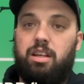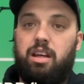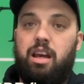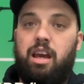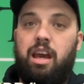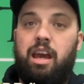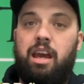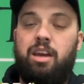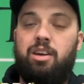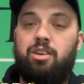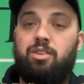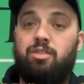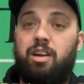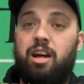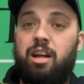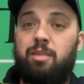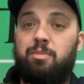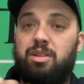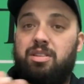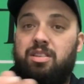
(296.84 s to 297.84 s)
hail
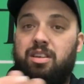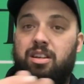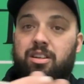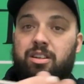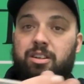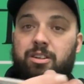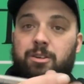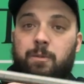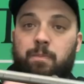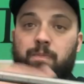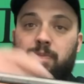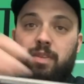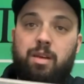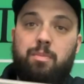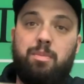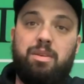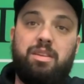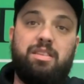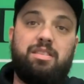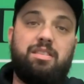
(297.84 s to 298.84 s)
rod material. I
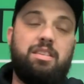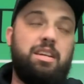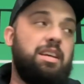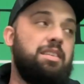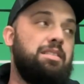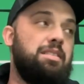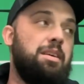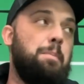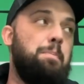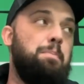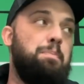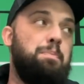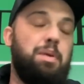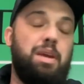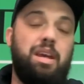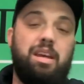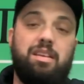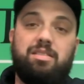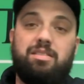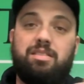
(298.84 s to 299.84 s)
mean, this thing is a
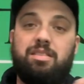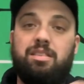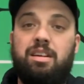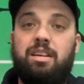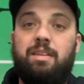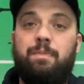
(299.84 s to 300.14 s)
beast.